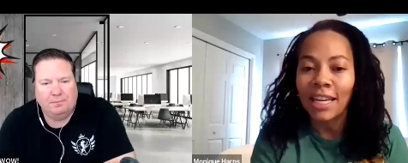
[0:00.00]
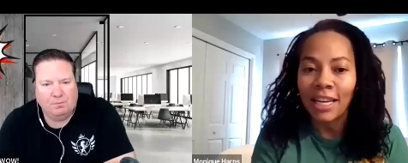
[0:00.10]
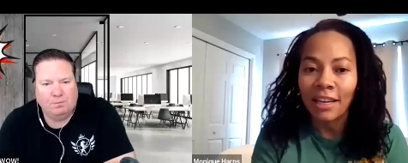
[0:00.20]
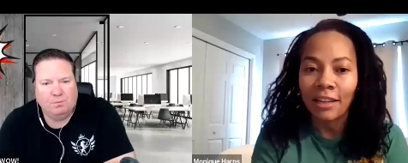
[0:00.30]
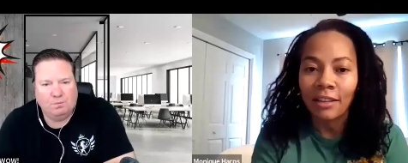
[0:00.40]
Speaker 1: get
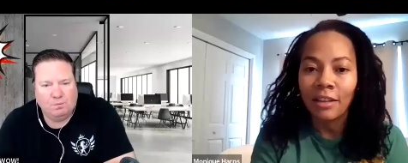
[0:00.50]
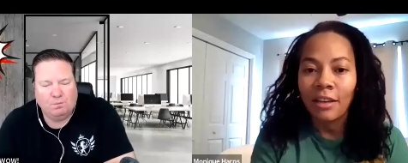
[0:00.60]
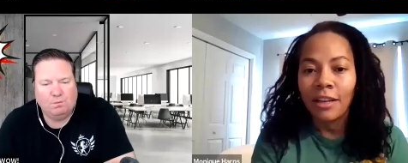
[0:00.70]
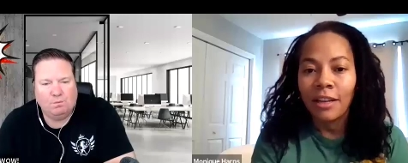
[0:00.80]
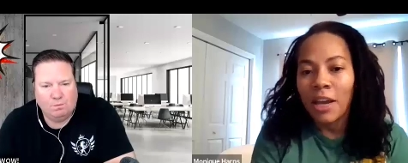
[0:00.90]
in,
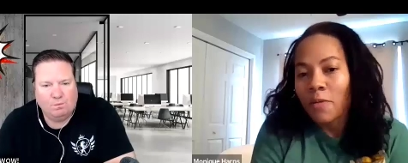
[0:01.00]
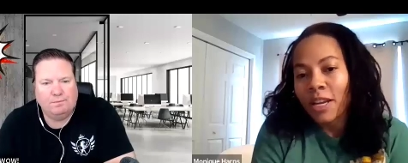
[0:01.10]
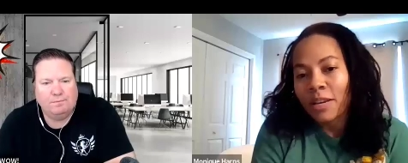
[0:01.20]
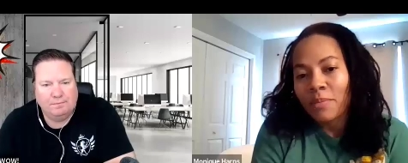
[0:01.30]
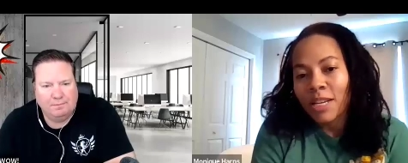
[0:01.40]
hmm.
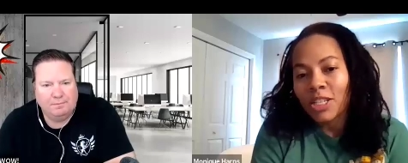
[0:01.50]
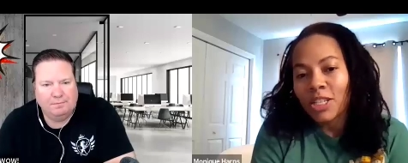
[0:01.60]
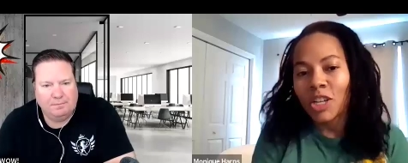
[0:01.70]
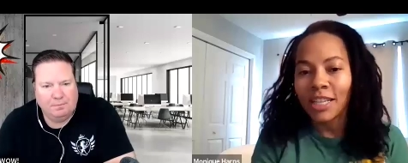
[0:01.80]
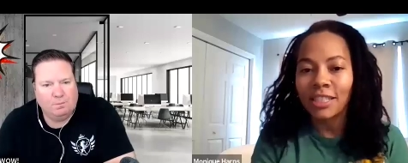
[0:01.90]
network
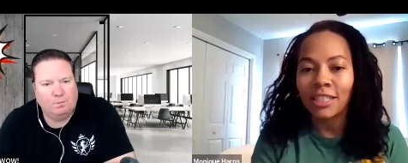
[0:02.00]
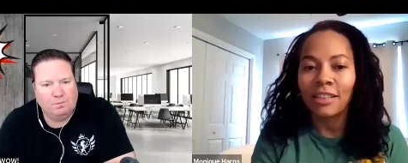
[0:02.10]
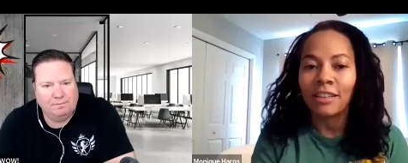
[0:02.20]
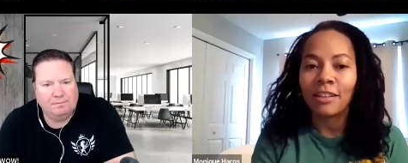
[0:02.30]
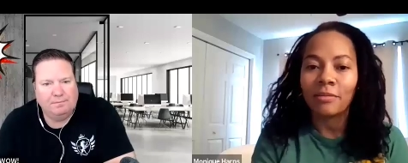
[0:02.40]

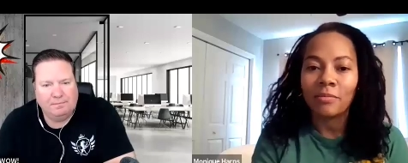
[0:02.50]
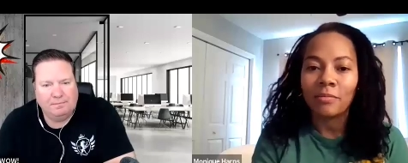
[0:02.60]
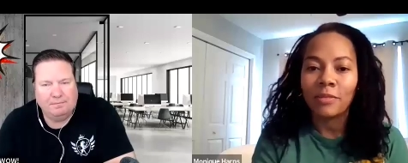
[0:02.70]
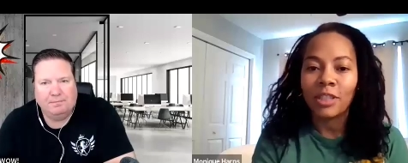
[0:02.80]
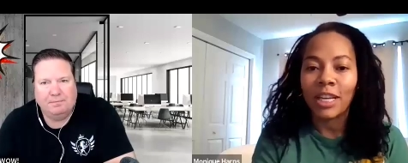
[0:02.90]
administration,
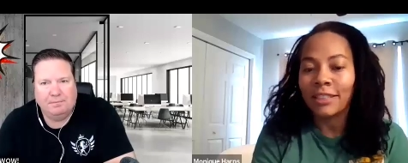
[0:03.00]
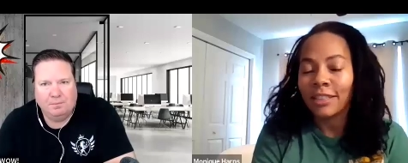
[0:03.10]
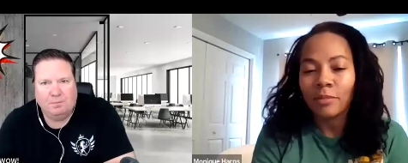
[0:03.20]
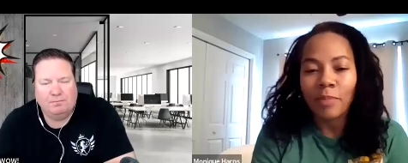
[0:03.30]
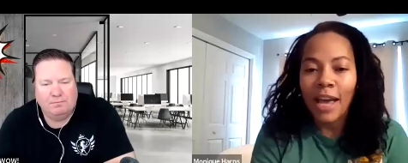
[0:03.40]

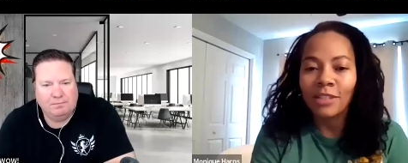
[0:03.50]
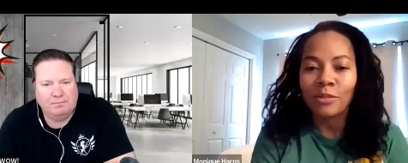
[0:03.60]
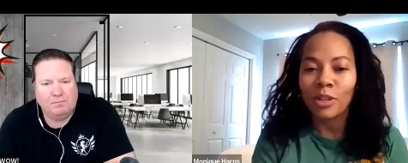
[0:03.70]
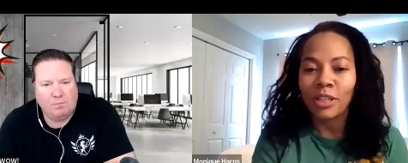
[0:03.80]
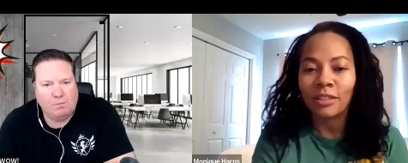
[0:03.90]
changing
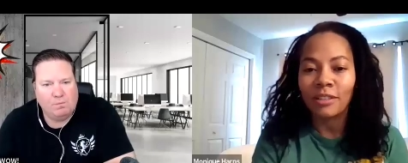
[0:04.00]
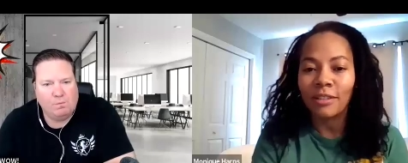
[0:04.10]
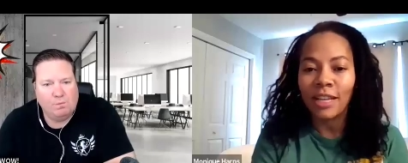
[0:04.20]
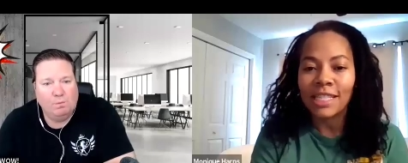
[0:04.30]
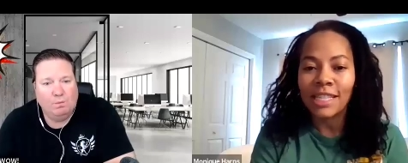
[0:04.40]

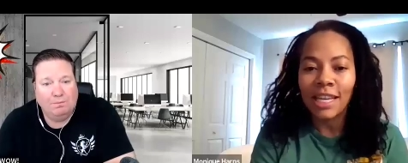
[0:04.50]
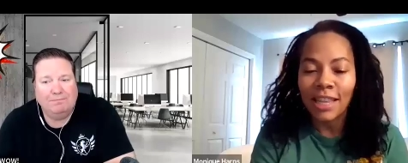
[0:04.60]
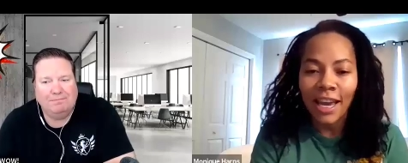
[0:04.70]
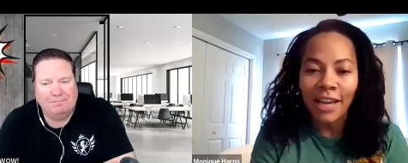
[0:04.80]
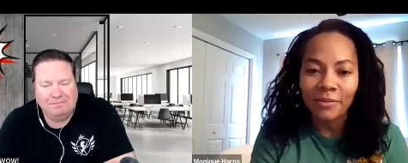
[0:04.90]
passwords, things like
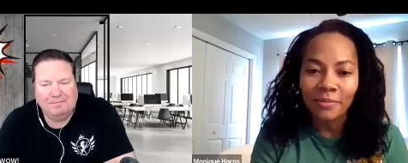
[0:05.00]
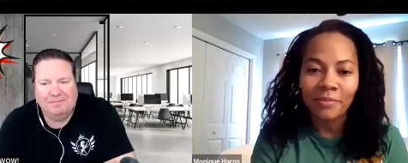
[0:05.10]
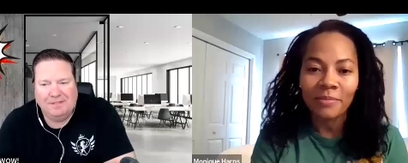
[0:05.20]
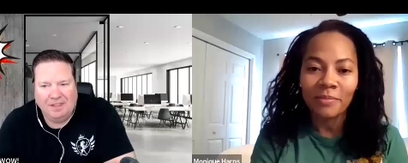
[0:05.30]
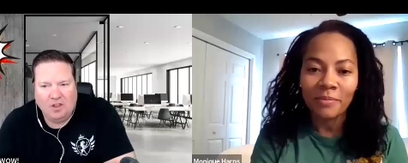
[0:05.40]
hmm. that.
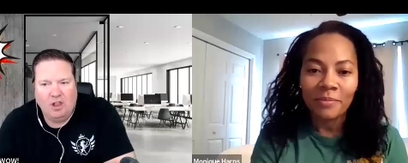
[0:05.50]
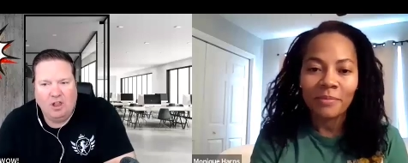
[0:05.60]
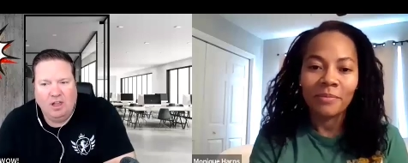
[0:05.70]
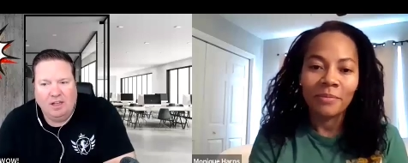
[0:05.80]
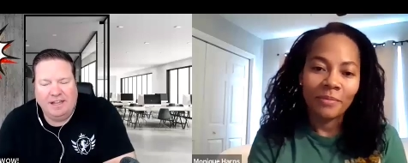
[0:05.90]

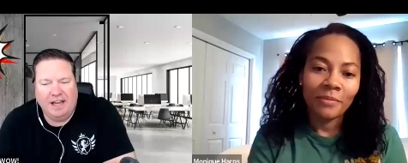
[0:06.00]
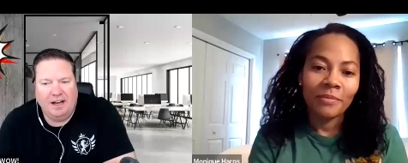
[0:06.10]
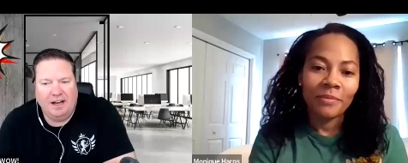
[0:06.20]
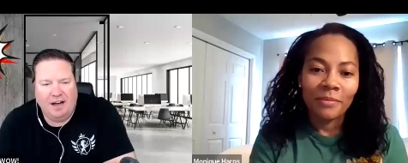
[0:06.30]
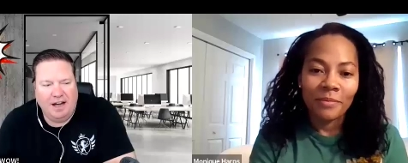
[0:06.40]

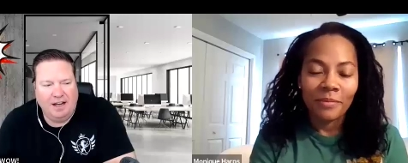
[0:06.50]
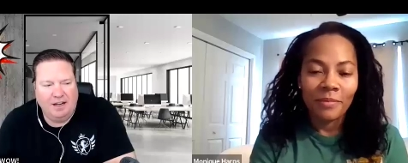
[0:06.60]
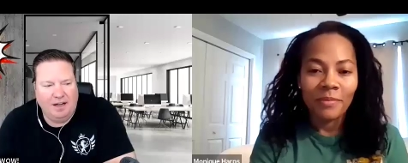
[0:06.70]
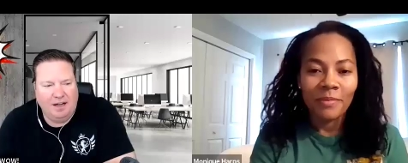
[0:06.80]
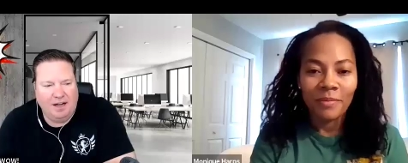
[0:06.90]
Speaker 2: Yeah, I
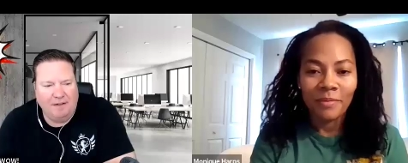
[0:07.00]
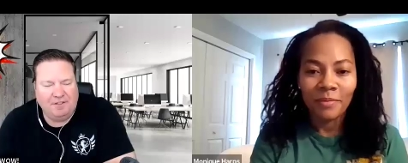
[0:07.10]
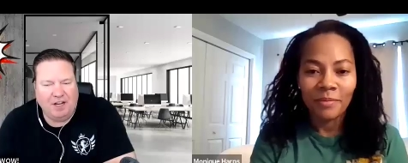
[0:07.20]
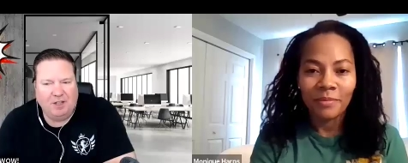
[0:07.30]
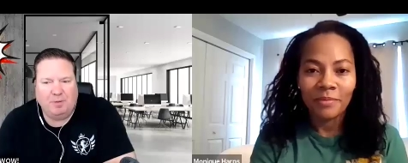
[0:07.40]
uh, I've
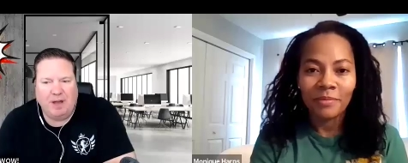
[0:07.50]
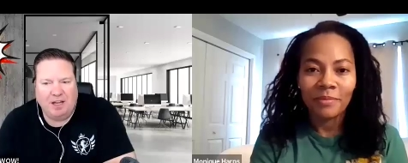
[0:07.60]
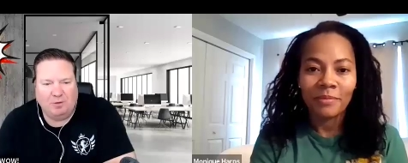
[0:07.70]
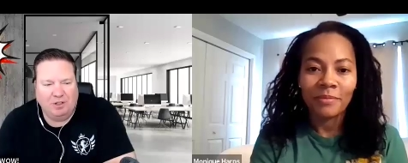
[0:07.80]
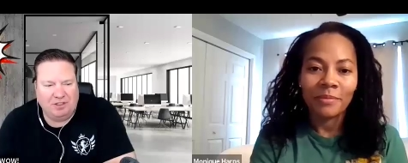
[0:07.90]
changed
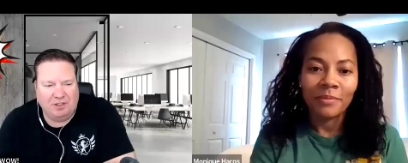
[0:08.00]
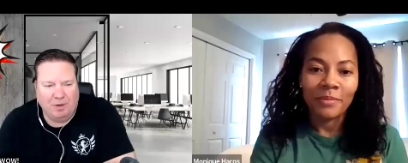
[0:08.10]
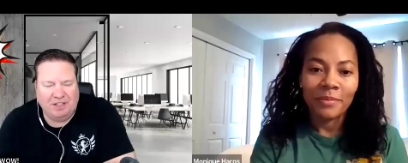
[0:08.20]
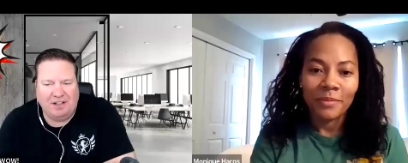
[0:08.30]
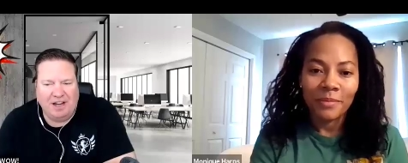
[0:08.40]
passwords so
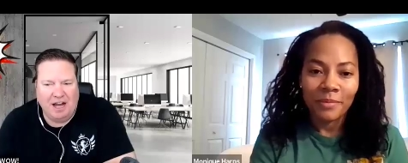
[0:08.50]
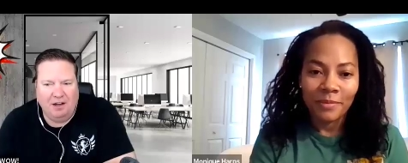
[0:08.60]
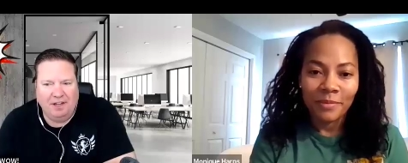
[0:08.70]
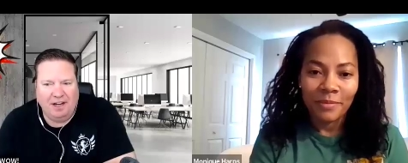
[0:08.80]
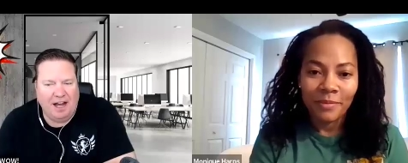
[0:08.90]
much
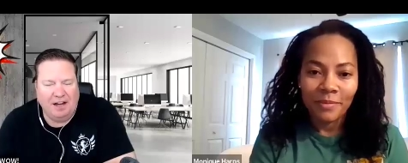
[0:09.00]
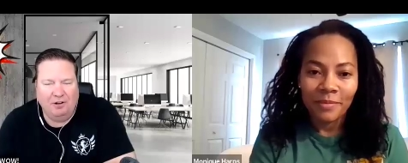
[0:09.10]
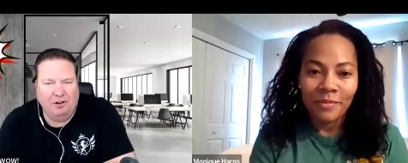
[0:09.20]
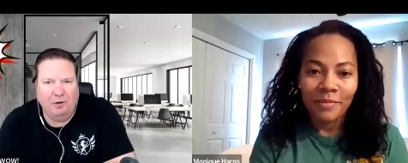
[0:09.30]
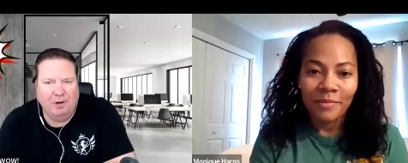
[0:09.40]
now that I
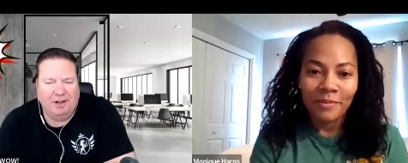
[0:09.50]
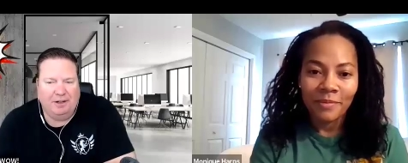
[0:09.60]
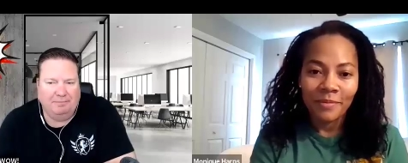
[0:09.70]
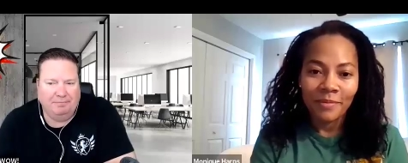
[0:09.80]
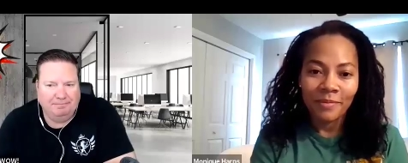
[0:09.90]
don't know any
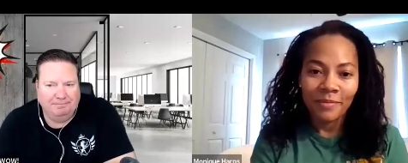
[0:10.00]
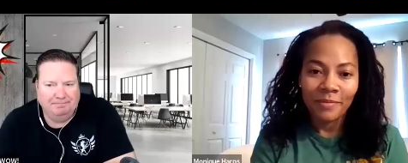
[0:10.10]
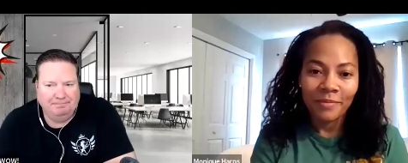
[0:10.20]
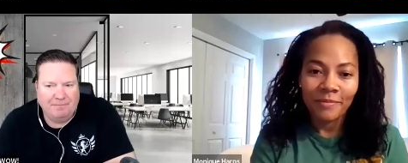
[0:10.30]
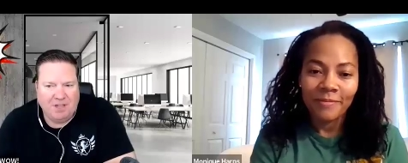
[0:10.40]
of them.
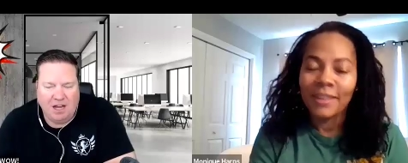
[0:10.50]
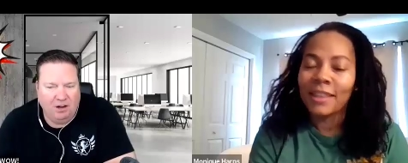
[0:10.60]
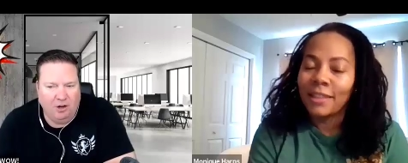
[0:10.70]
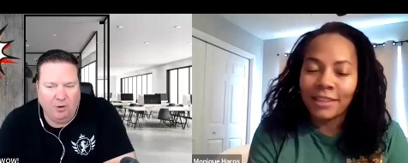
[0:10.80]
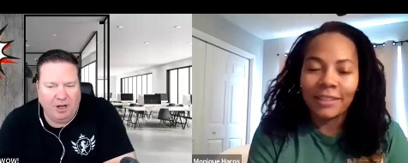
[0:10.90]
I
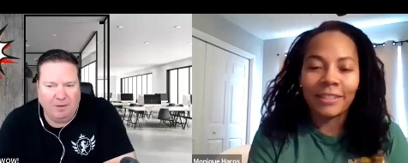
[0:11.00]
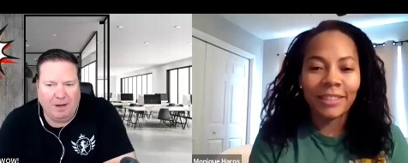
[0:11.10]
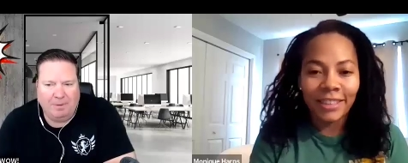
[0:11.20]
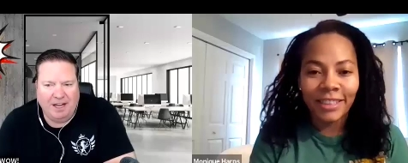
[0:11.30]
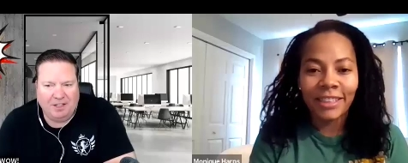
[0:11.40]
don't know any of
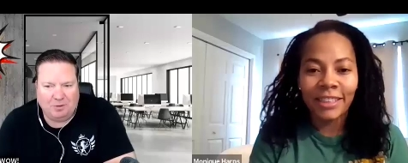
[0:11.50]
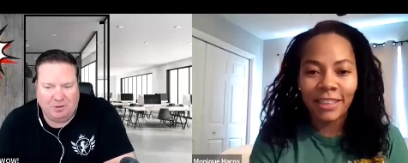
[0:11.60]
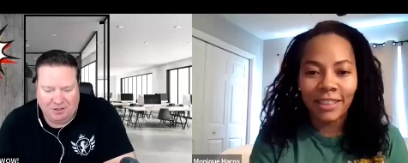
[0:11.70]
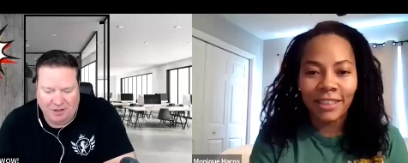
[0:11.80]
my passwords,